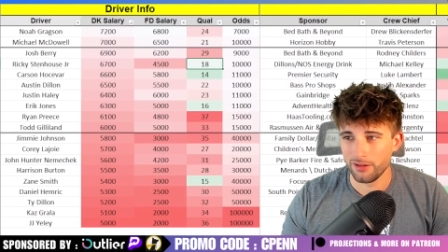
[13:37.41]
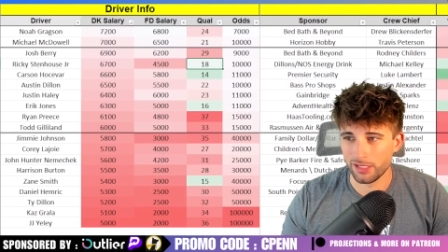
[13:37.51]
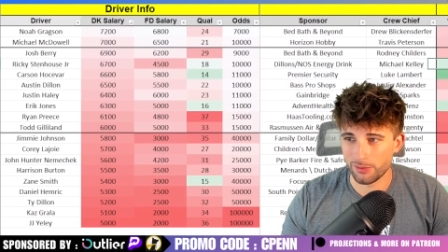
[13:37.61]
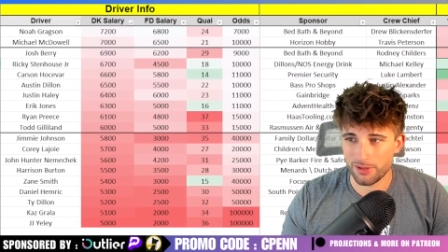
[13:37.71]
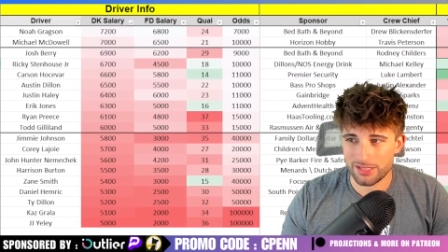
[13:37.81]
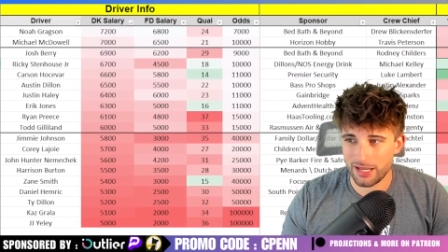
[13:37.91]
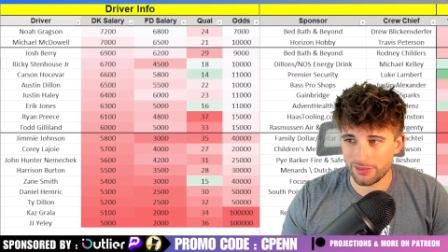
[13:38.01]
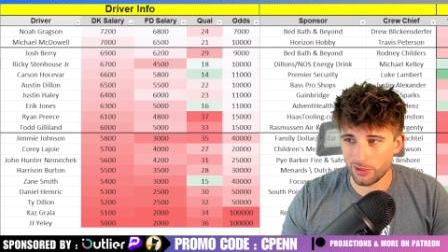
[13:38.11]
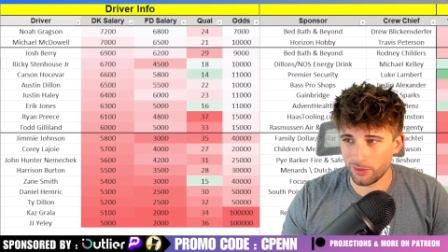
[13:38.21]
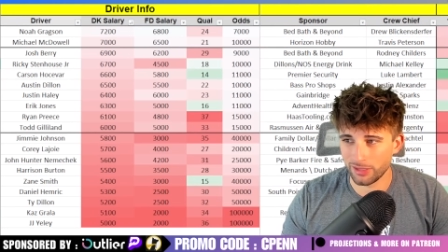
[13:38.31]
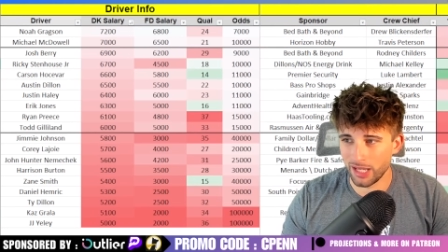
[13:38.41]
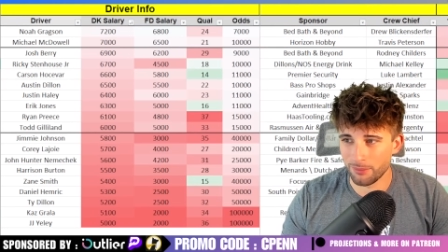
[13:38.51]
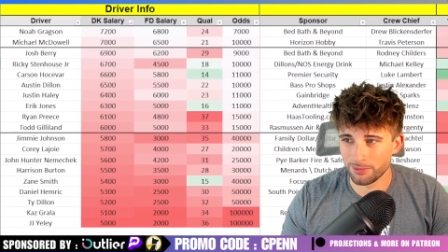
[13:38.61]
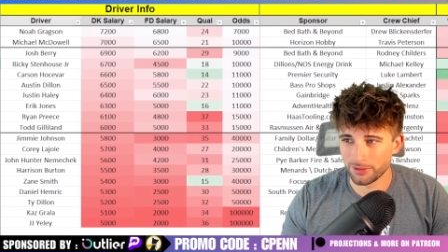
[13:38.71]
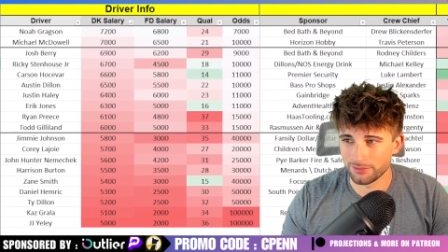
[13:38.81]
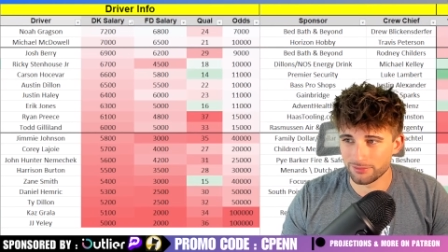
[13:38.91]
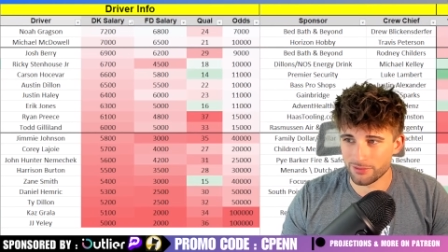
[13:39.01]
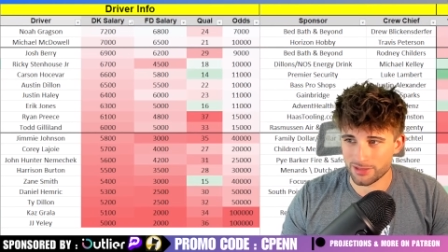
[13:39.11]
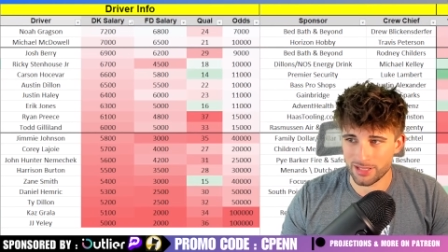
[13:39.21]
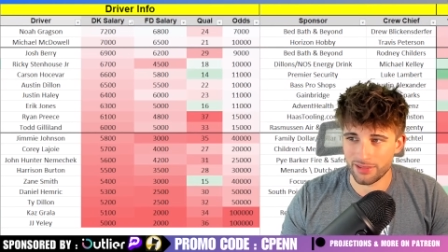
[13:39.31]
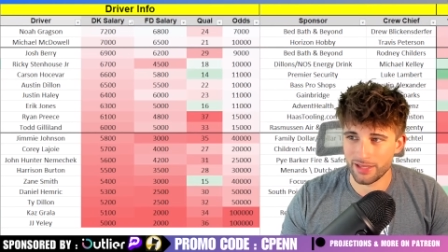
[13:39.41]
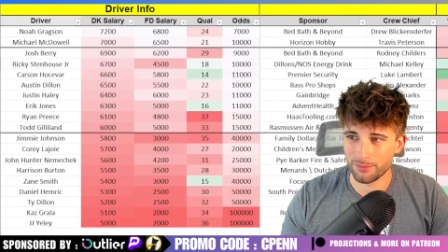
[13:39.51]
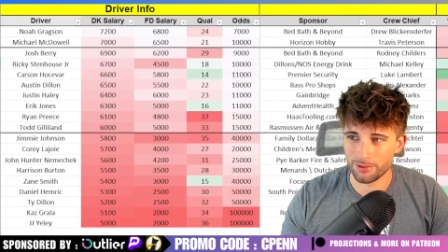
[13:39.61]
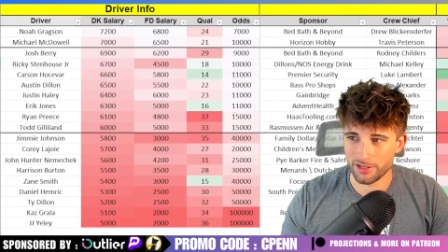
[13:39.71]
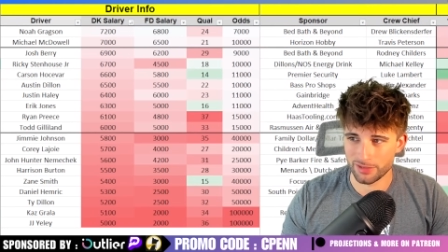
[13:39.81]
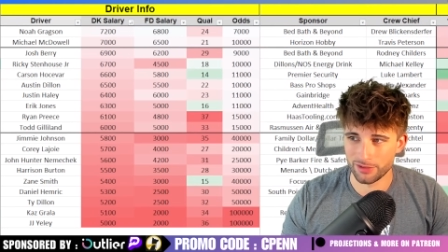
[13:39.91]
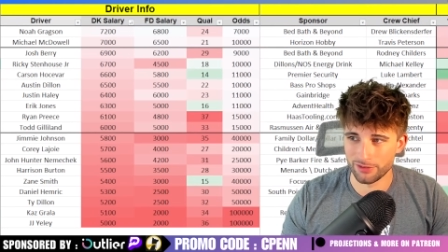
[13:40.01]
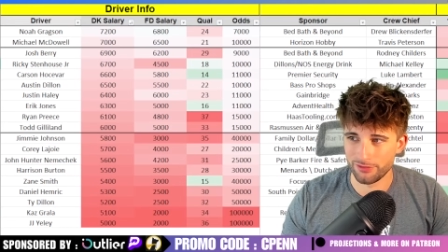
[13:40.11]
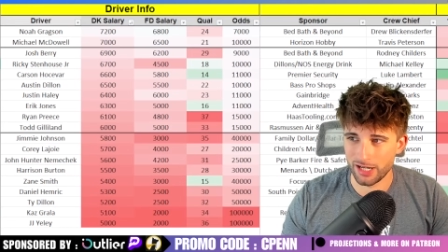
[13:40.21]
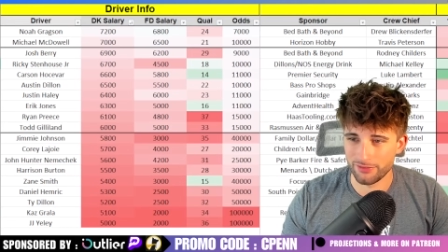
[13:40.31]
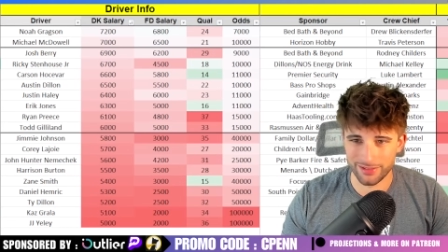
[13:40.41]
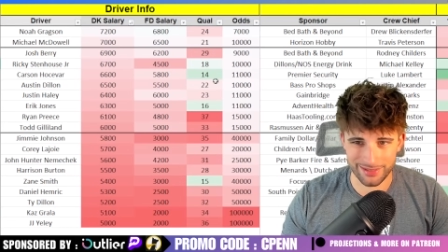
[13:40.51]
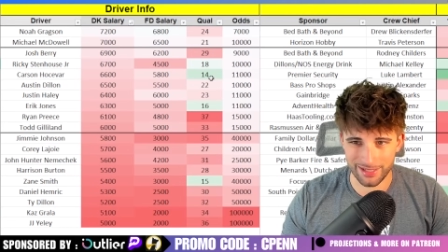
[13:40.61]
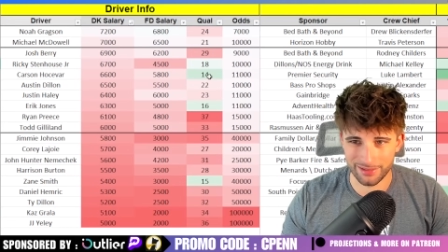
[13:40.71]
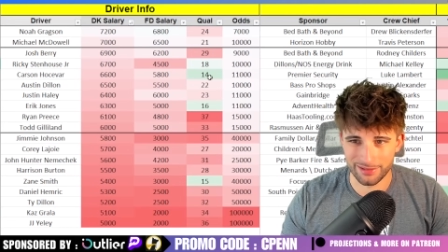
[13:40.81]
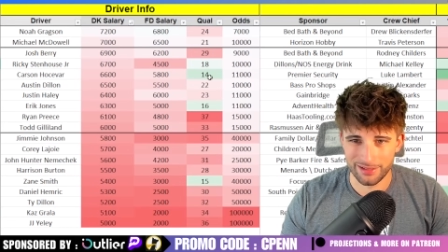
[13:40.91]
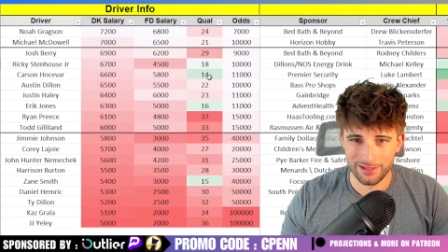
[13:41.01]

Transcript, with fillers: And he was 10th in the one lap, but was not that impressive in the 5 and 10.